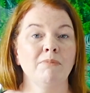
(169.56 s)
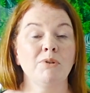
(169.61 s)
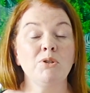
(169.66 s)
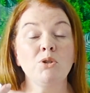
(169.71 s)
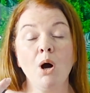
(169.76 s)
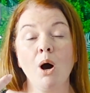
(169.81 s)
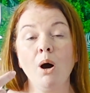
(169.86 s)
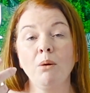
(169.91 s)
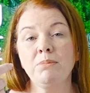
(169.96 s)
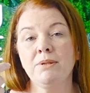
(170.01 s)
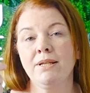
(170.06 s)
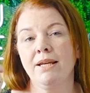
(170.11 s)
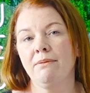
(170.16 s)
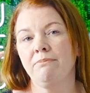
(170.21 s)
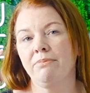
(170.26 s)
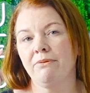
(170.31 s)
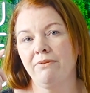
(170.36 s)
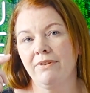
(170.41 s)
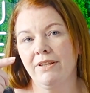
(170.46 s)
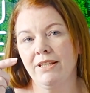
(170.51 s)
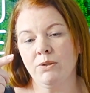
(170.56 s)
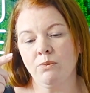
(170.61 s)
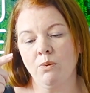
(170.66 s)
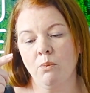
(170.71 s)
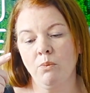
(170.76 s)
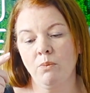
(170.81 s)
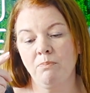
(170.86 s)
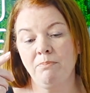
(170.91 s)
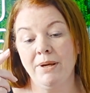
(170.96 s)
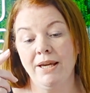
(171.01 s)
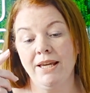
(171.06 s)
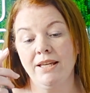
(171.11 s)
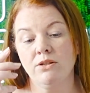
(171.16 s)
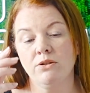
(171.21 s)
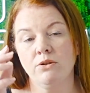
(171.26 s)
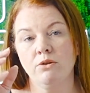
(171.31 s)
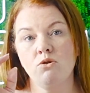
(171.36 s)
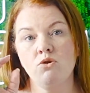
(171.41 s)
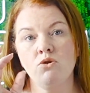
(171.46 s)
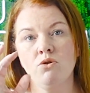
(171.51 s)
The top tip for this one would be
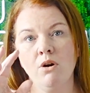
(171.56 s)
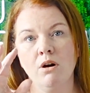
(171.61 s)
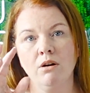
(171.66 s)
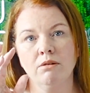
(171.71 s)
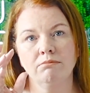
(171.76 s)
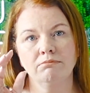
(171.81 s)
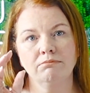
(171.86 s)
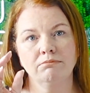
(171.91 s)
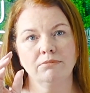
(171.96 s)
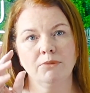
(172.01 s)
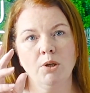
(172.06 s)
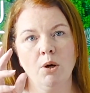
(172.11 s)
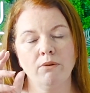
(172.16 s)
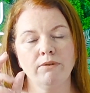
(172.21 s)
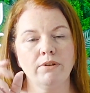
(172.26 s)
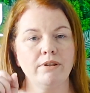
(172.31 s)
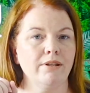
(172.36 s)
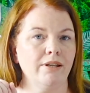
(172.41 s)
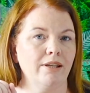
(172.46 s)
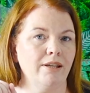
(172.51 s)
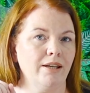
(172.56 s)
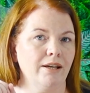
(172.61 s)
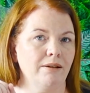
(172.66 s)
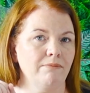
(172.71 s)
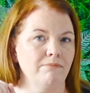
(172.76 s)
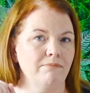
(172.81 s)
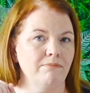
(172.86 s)
to not overthink it.